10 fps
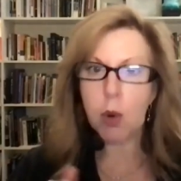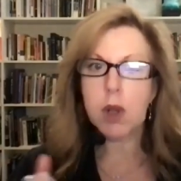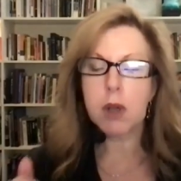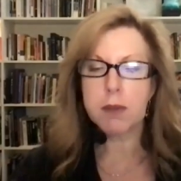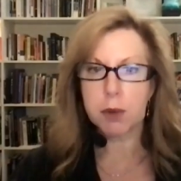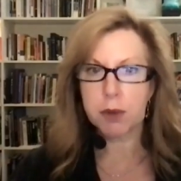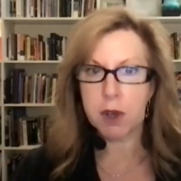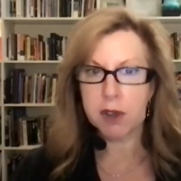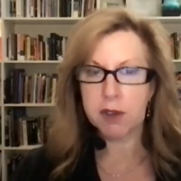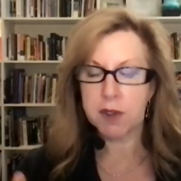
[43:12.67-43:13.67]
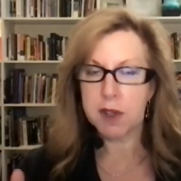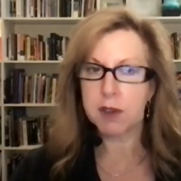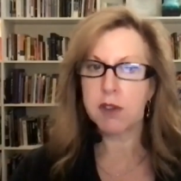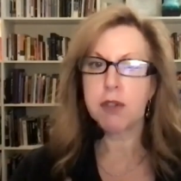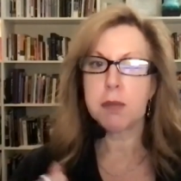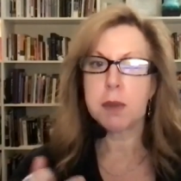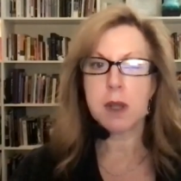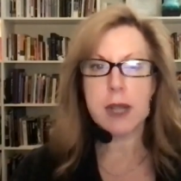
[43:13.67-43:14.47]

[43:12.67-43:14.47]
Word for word: all of those kinds of things. They should be